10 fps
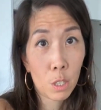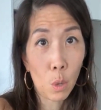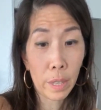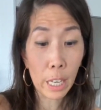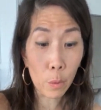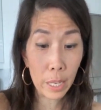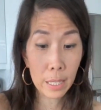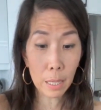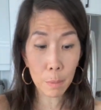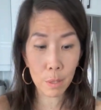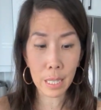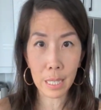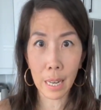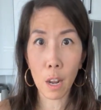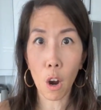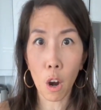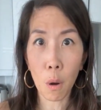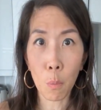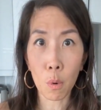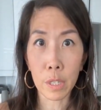So the ingredients I'm using today
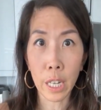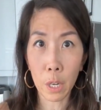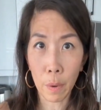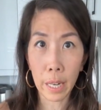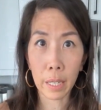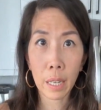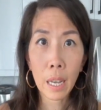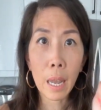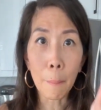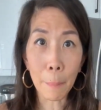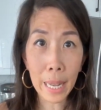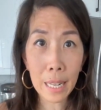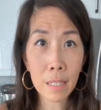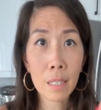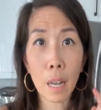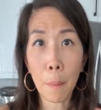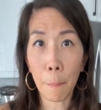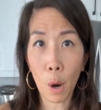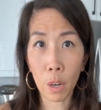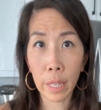are more diuretic. Beans,
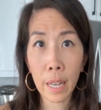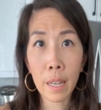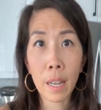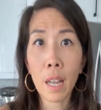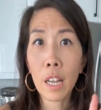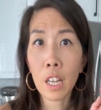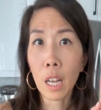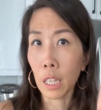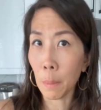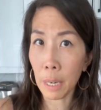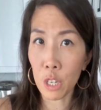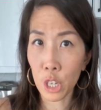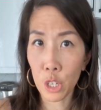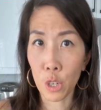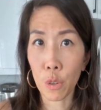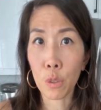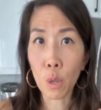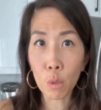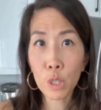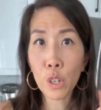barley, a little bit of ginger.
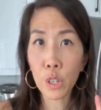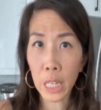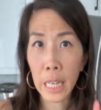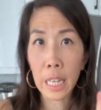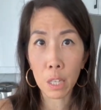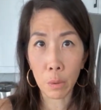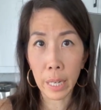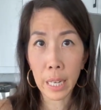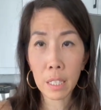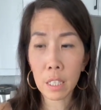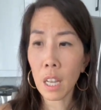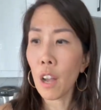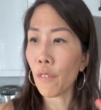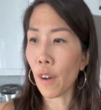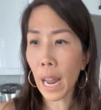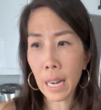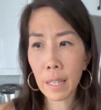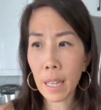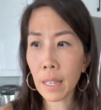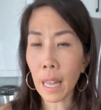Those are your key ingredients for
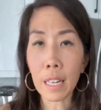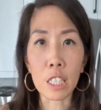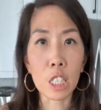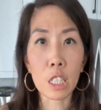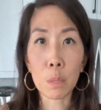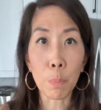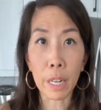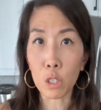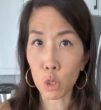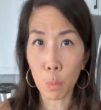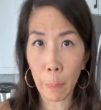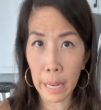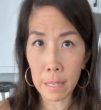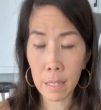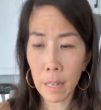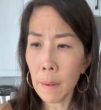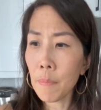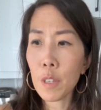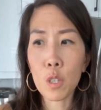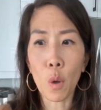anything that is spring soup based.
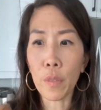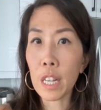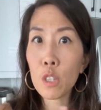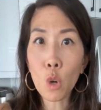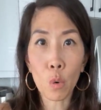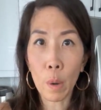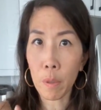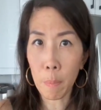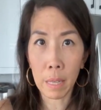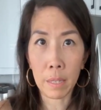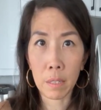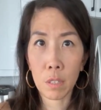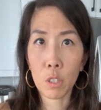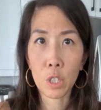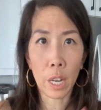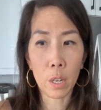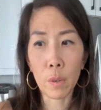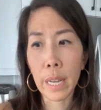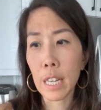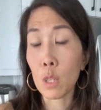So these go great with melons,
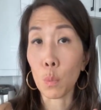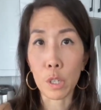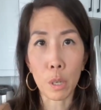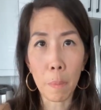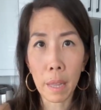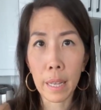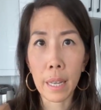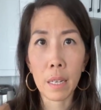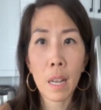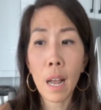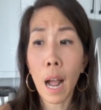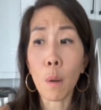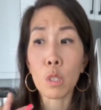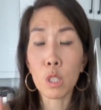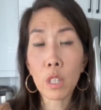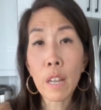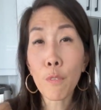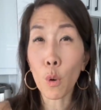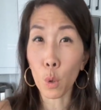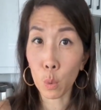chayotes, winter melon. I was looking
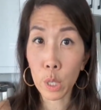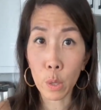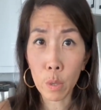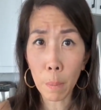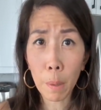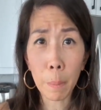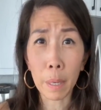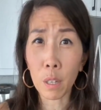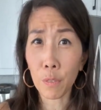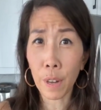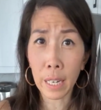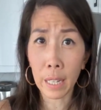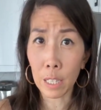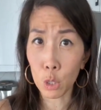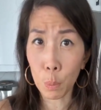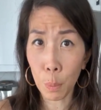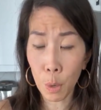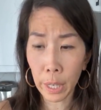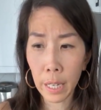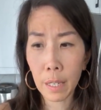for old cucumber, but couldn't find it at the
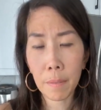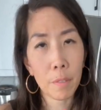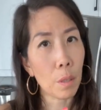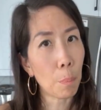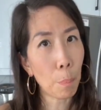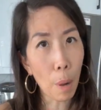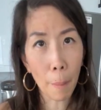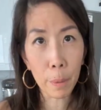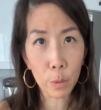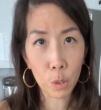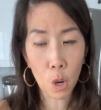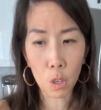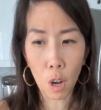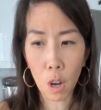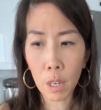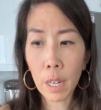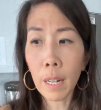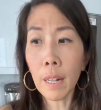supermarket. Popular in Hong Kong.